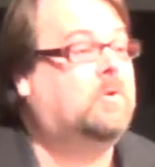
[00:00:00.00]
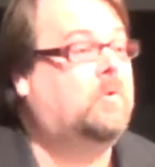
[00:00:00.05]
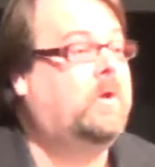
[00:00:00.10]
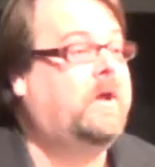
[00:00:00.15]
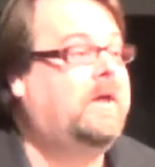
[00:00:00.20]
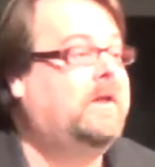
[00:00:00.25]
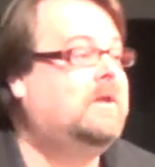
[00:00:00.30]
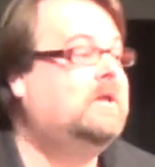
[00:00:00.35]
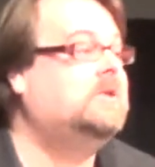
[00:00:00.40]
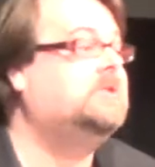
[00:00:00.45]
the way
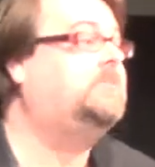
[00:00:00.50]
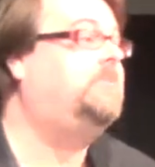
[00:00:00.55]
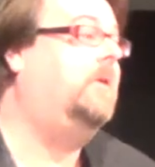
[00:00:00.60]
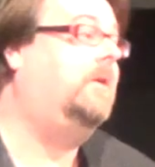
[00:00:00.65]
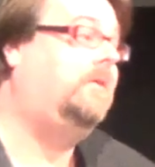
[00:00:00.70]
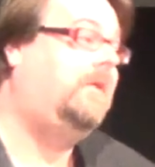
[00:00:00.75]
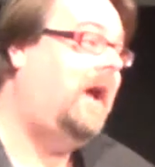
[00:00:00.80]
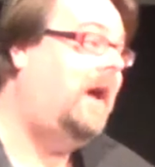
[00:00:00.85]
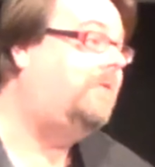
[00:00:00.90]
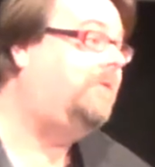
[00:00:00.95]
it is,
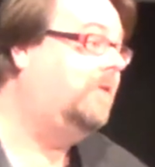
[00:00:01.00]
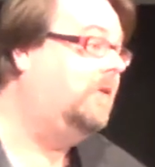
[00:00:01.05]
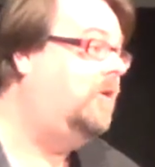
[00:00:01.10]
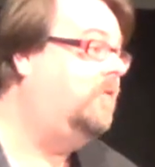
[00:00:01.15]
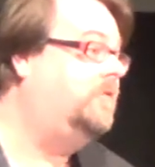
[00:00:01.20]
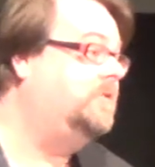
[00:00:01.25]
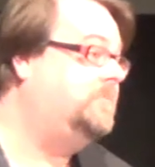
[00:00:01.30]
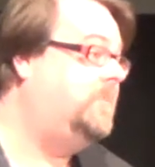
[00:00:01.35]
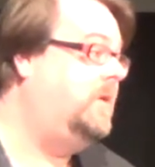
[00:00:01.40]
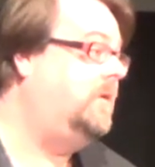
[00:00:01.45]
but half a
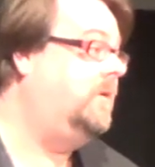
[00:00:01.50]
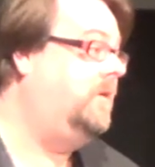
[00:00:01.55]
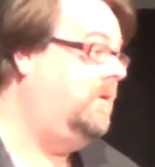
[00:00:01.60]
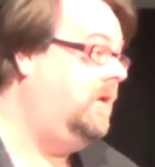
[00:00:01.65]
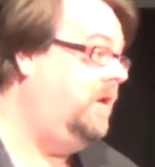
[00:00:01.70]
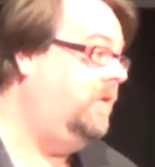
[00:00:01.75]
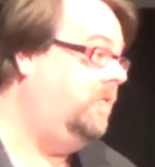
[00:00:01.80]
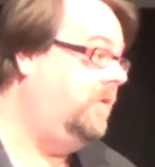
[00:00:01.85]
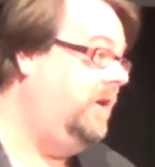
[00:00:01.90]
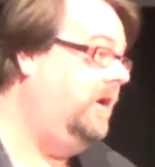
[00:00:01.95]
loaf is better than
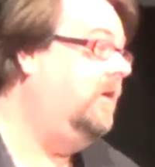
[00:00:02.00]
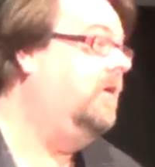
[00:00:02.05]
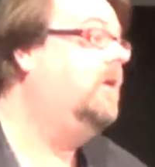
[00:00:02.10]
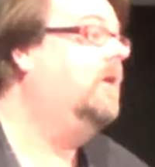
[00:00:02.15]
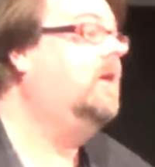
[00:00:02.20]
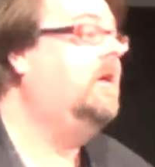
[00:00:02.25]
none, right?